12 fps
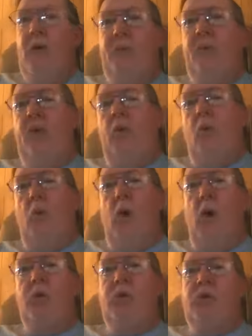being
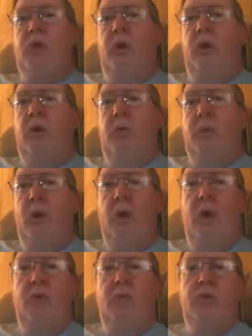washed in the
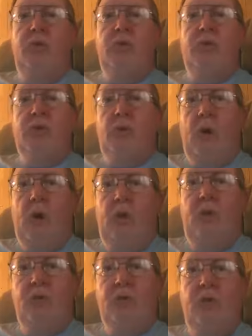blood of Jesus
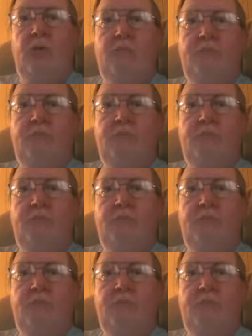Christ?